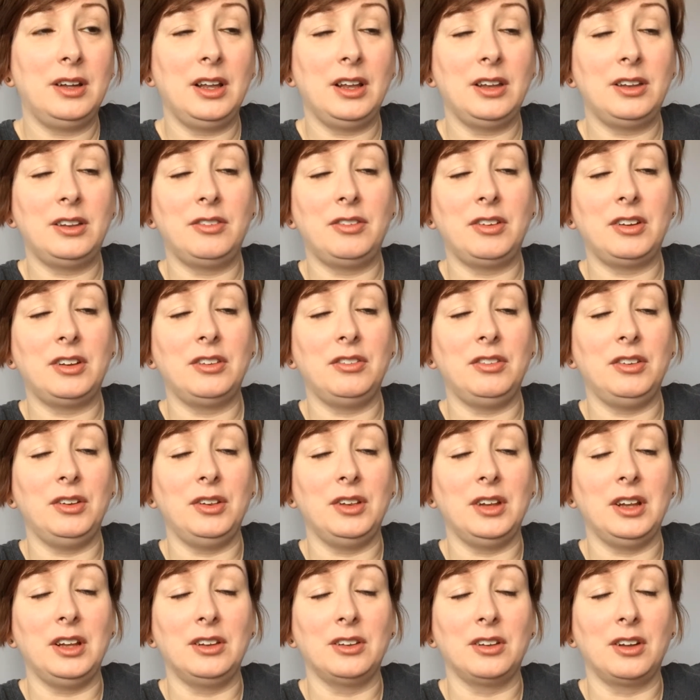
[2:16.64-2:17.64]
He has to fix a few
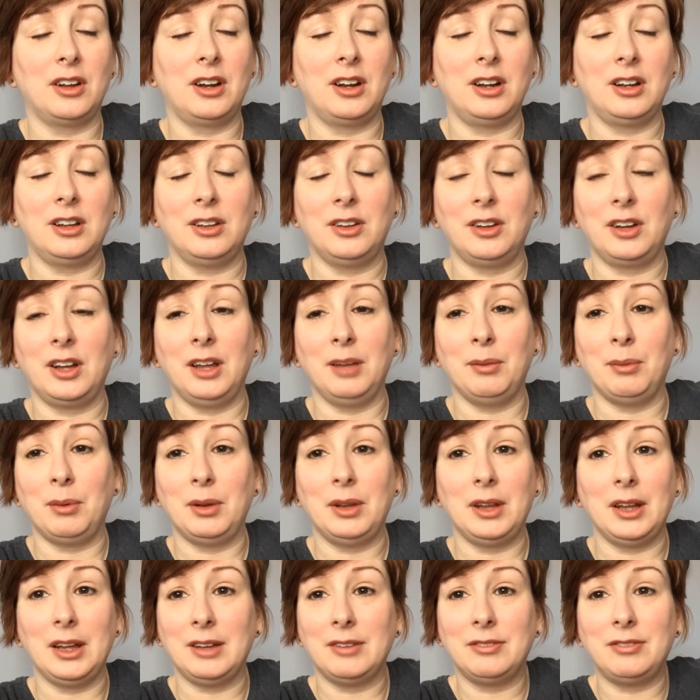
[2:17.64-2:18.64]
things on it, looking
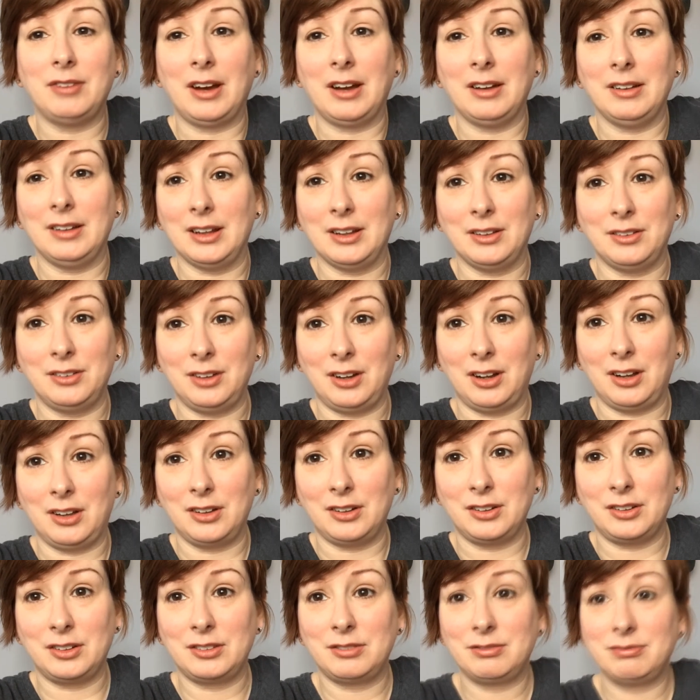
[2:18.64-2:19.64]
about like
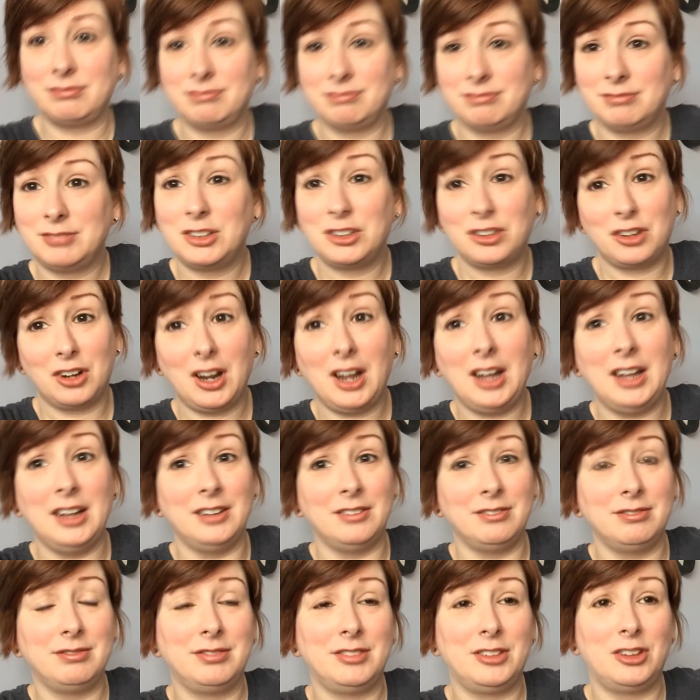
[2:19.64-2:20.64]
$5,000, which is
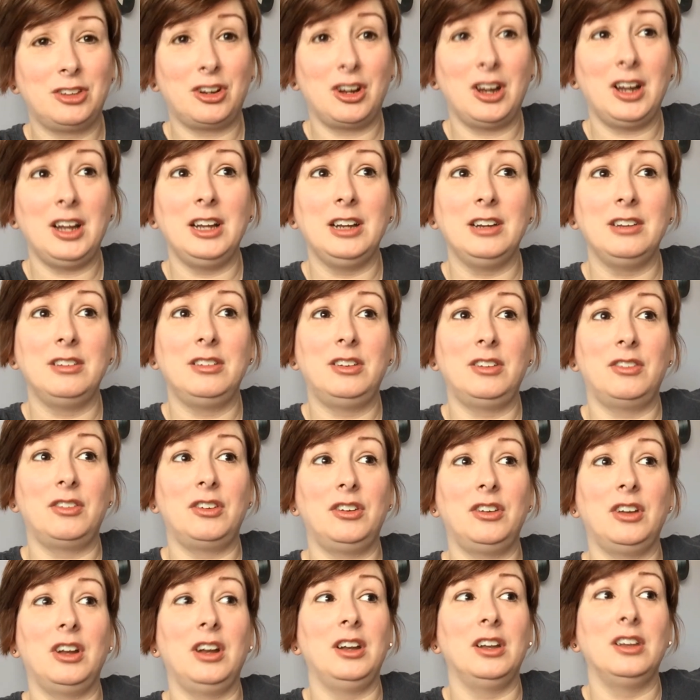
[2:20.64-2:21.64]
great. It's great. So
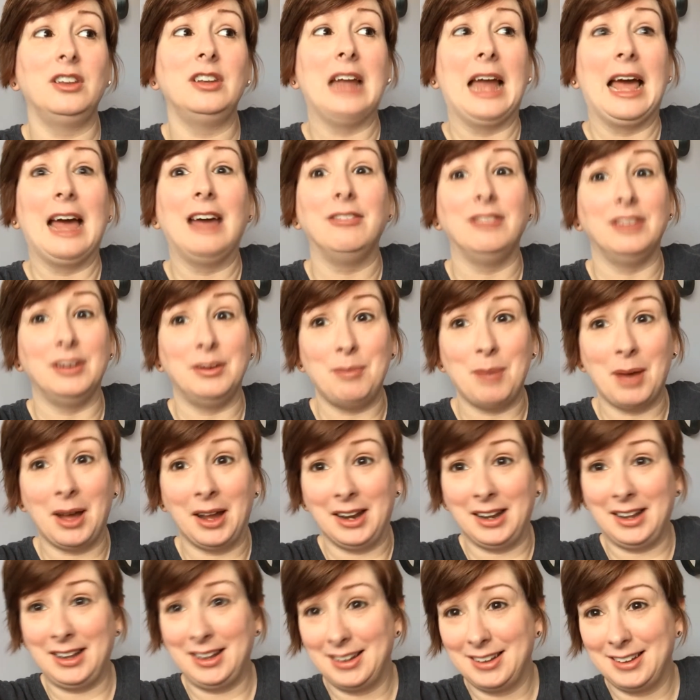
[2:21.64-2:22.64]
Jen doesn't have any
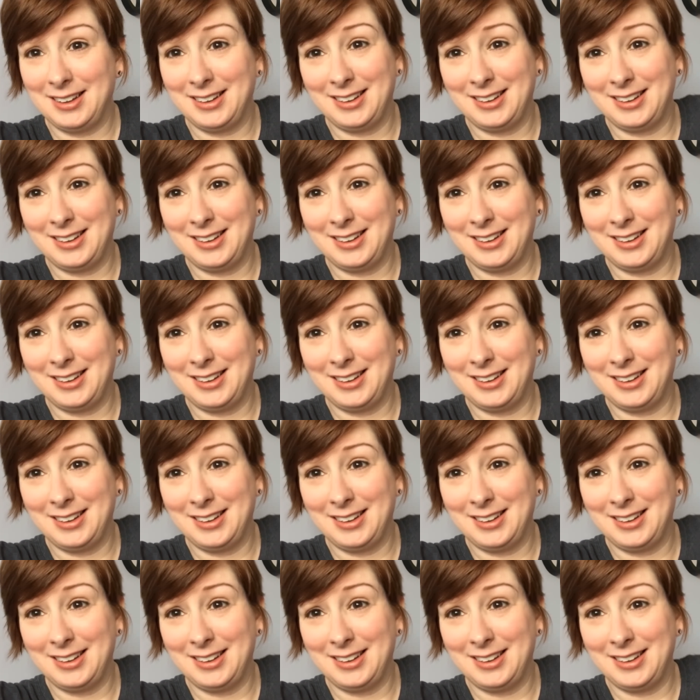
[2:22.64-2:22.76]
money.